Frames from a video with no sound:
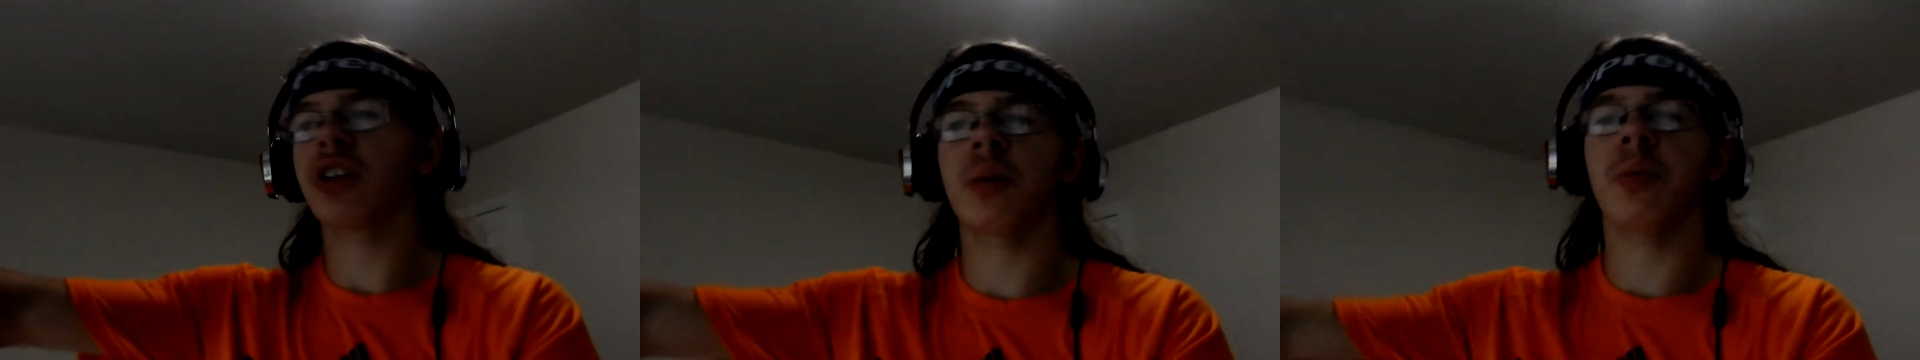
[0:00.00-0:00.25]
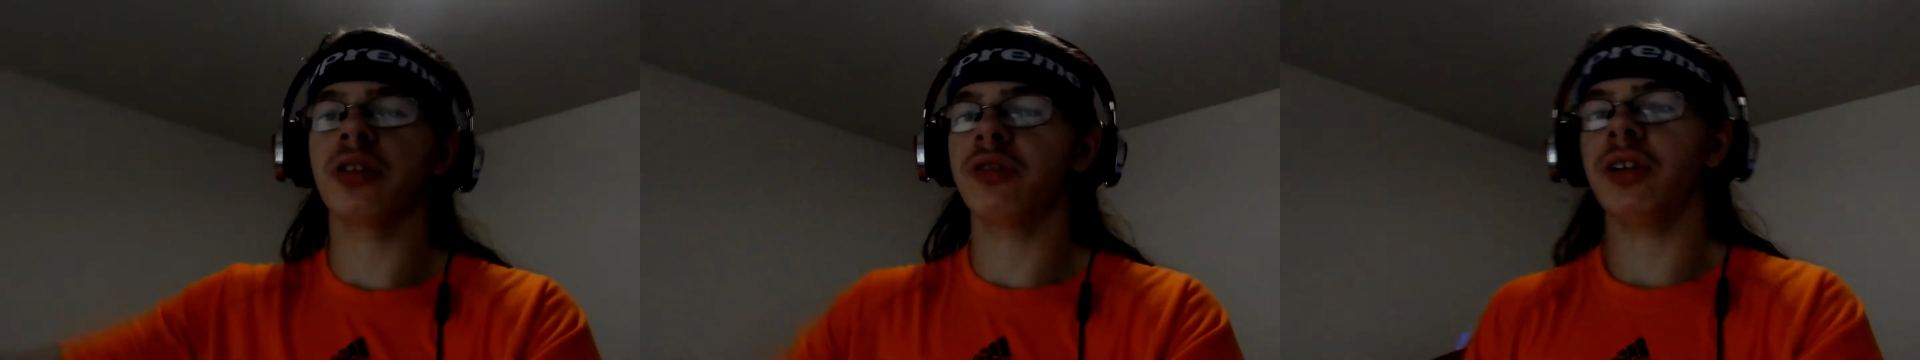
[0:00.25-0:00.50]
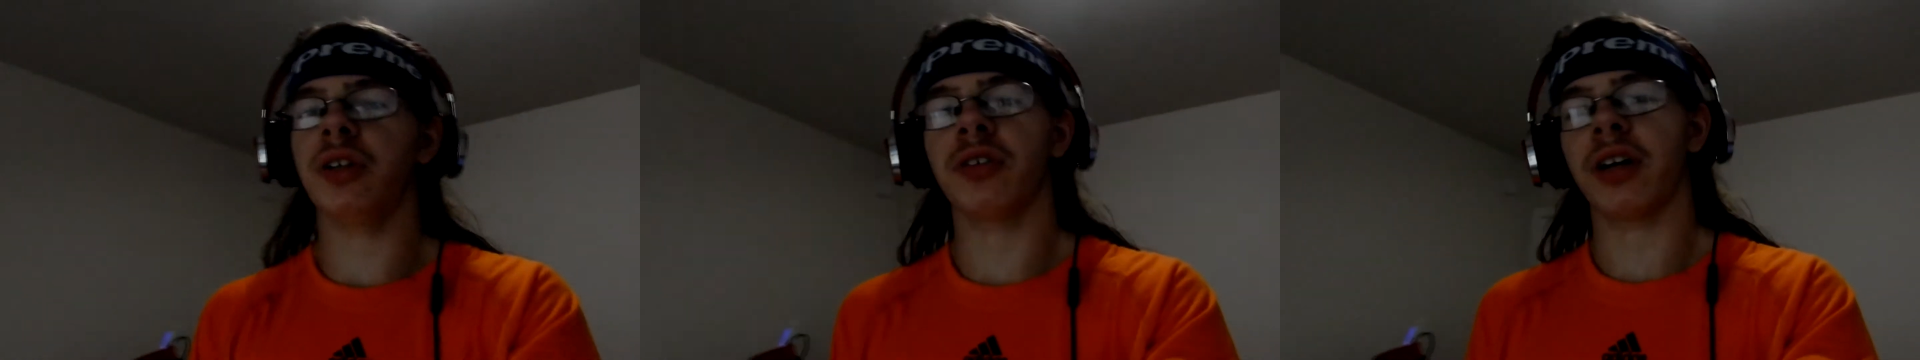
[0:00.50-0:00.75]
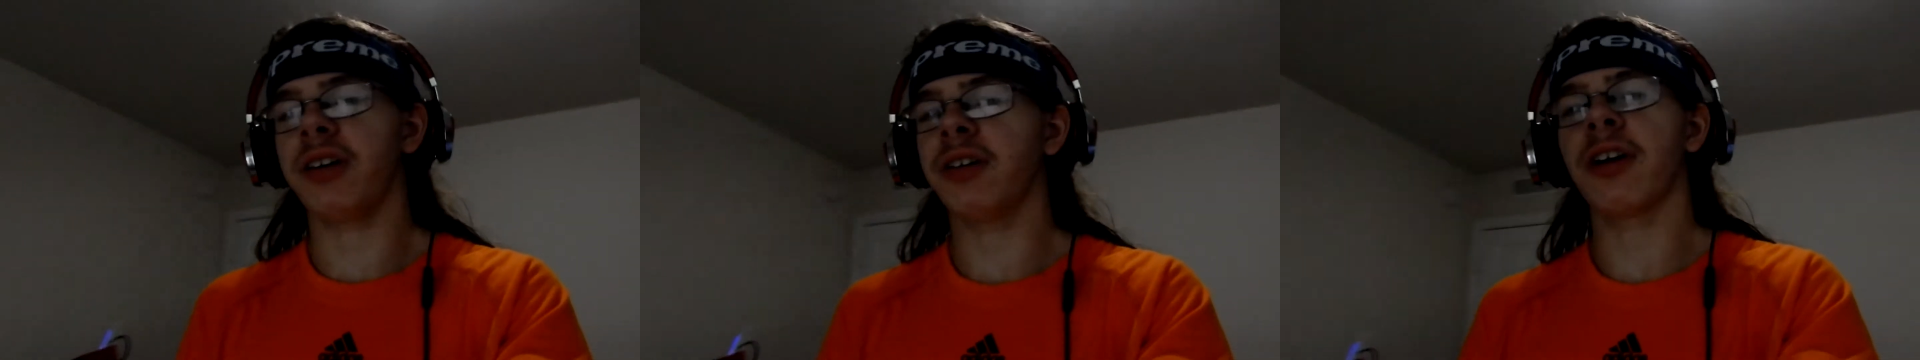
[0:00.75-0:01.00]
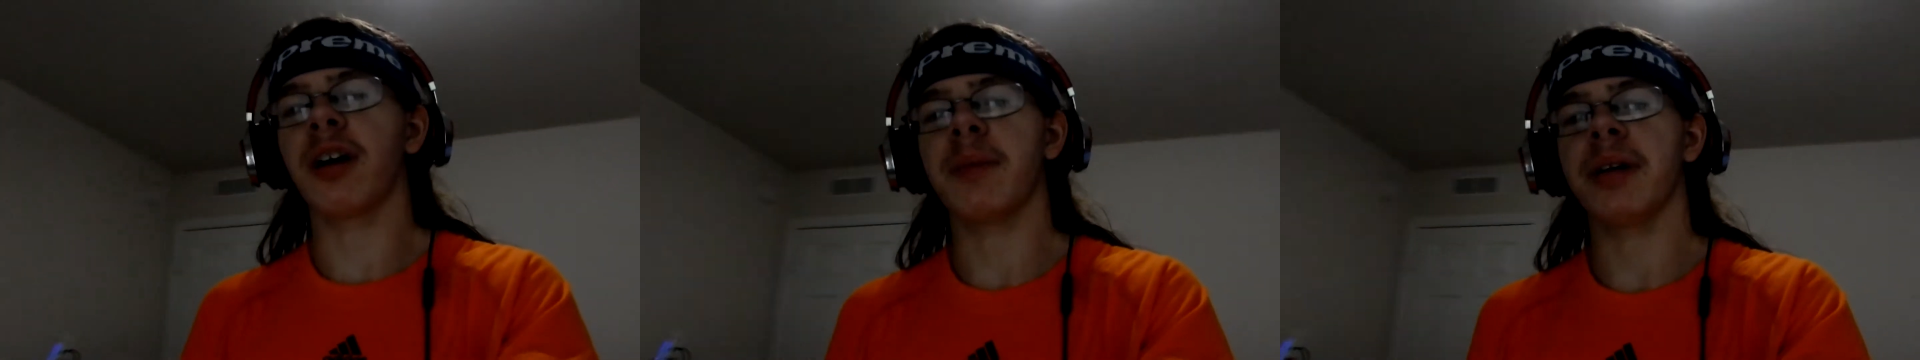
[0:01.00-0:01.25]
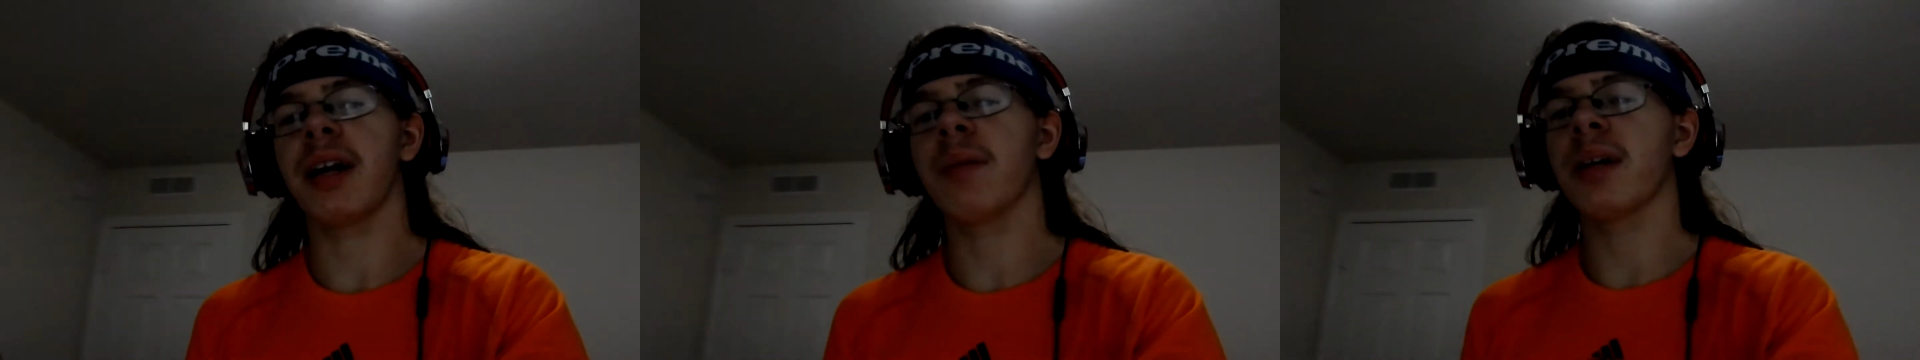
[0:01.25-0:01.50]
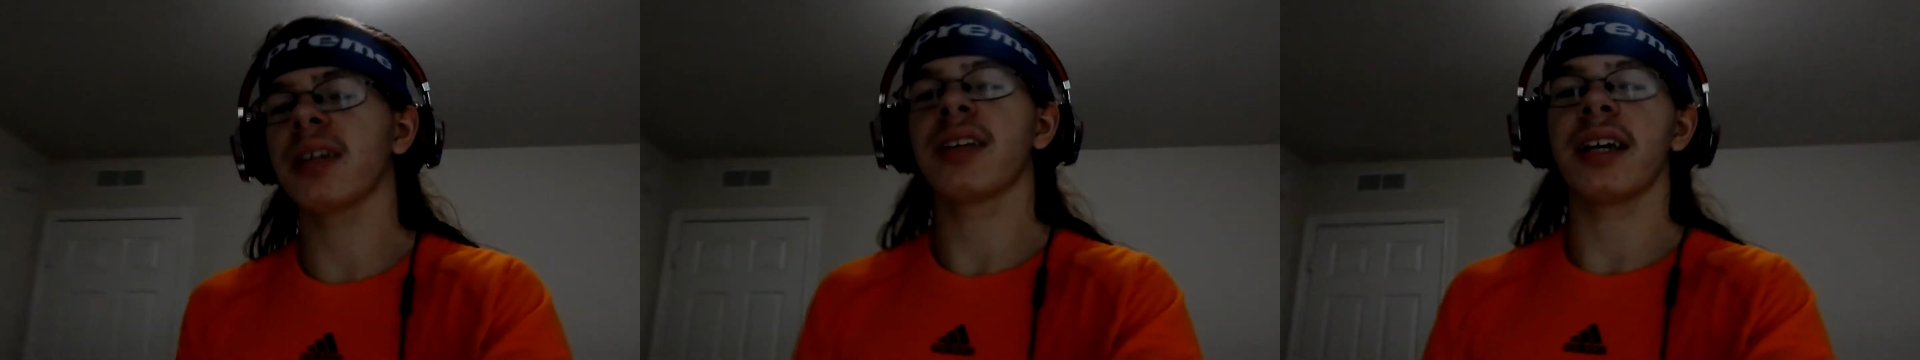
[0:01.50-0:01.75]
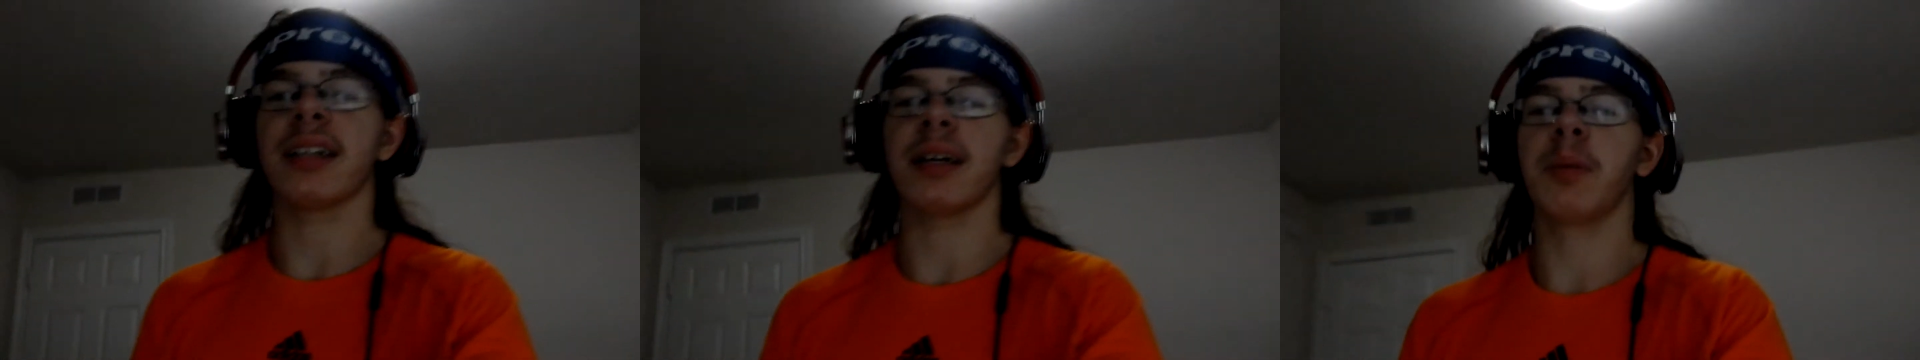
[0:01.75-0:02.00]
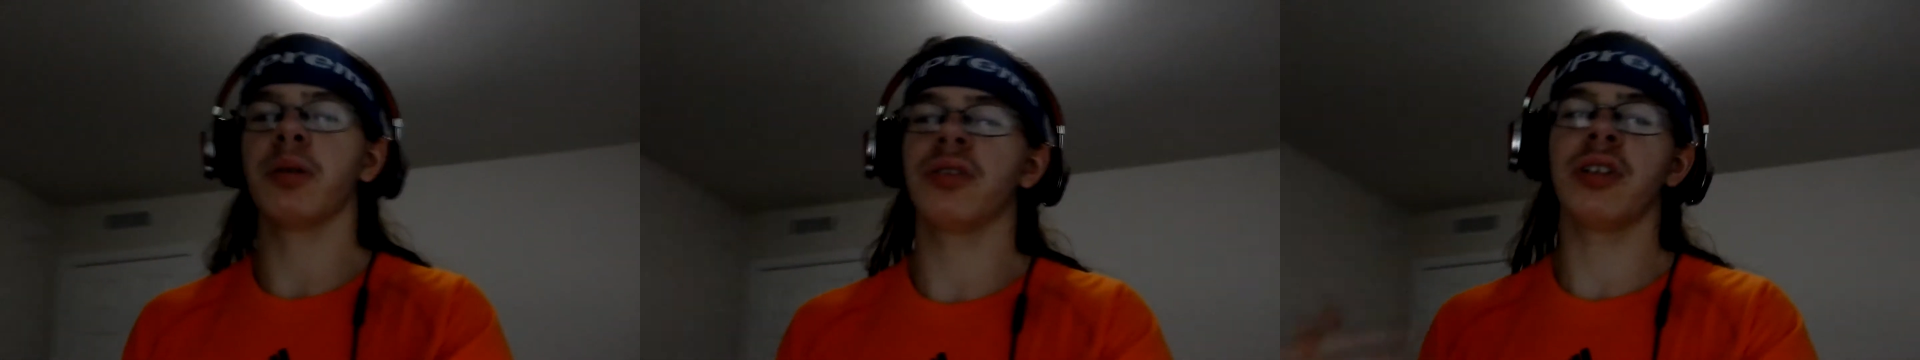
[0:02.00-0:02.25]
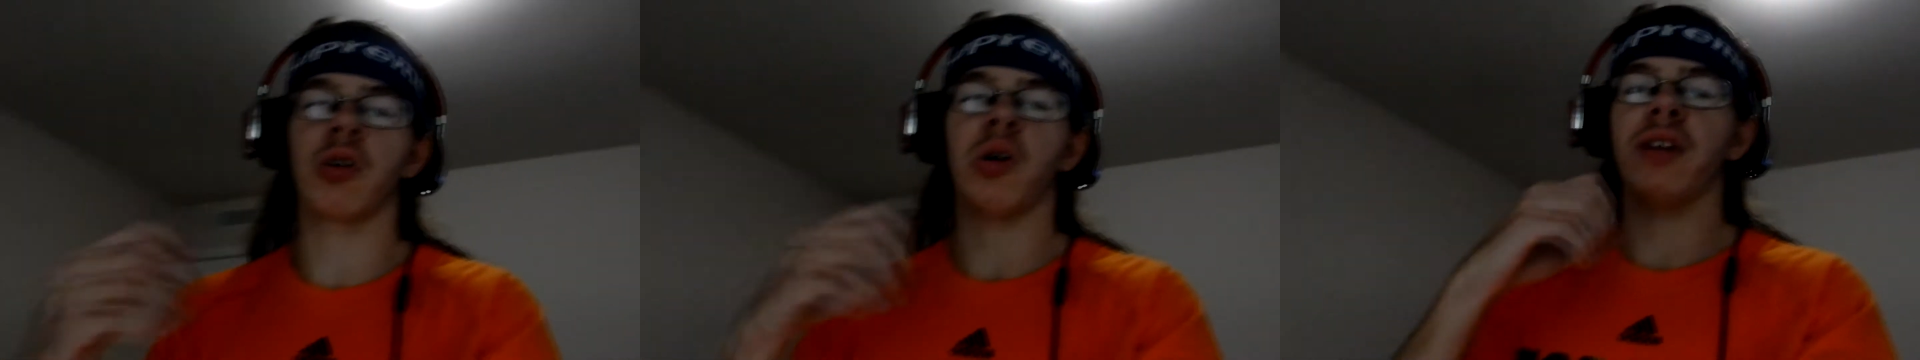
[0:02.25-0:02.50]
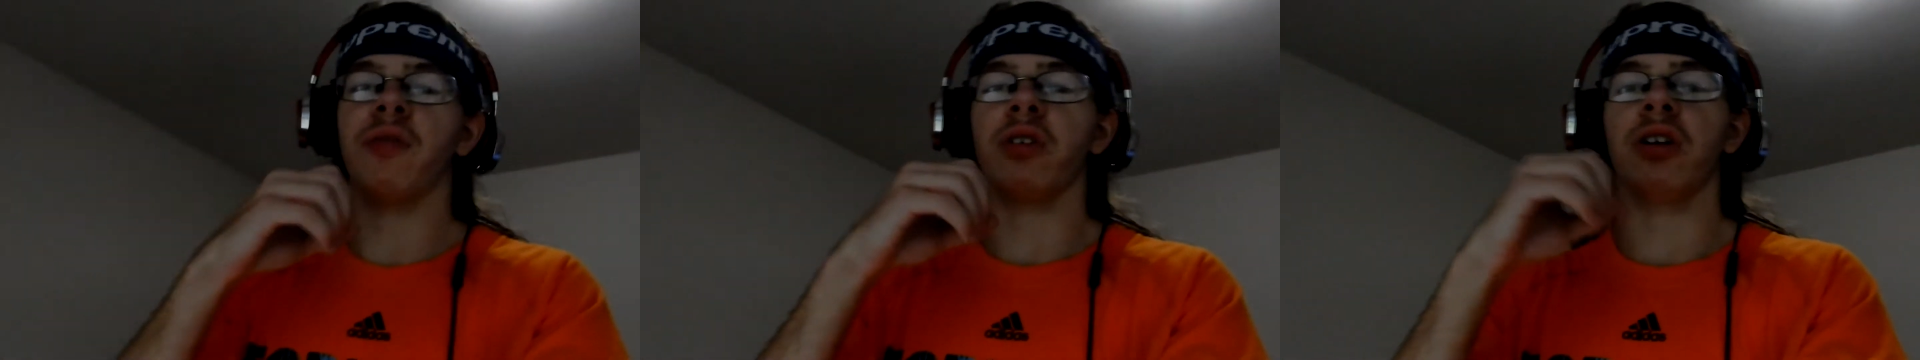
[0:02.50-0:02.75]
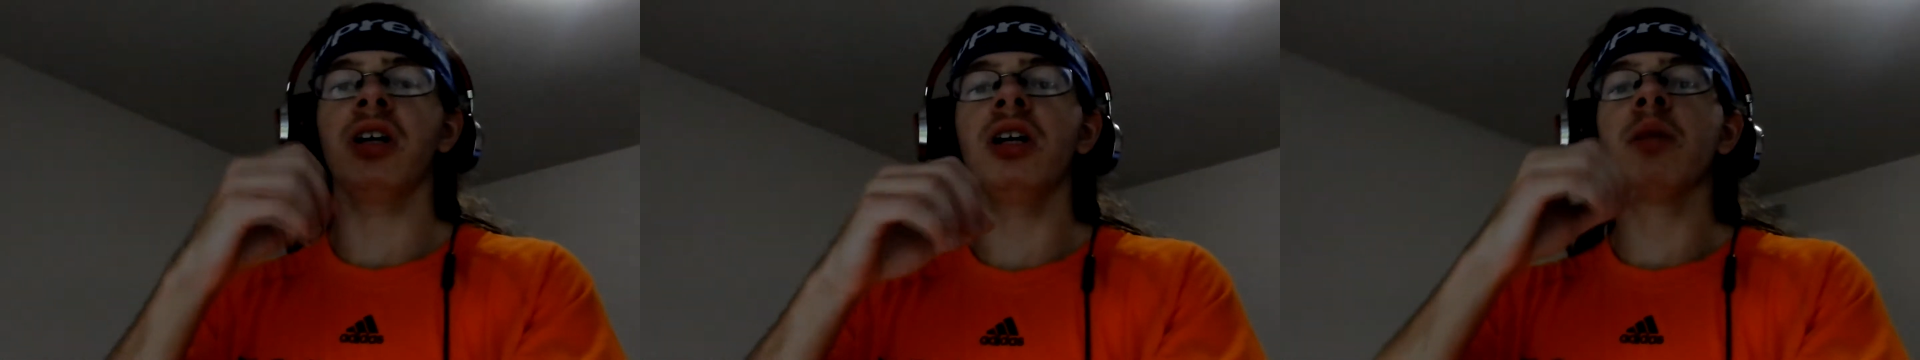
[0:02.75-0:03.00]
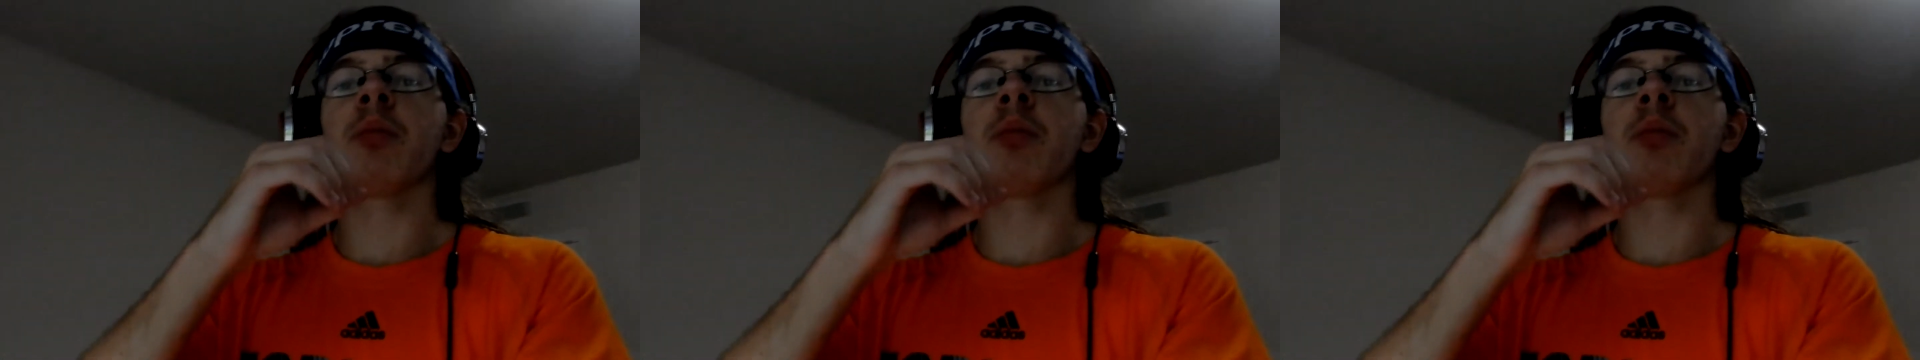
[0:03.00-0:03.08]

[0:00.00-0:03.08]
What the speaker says: trying to push videos out, you know what I mean? I'm not saying like put zero effort,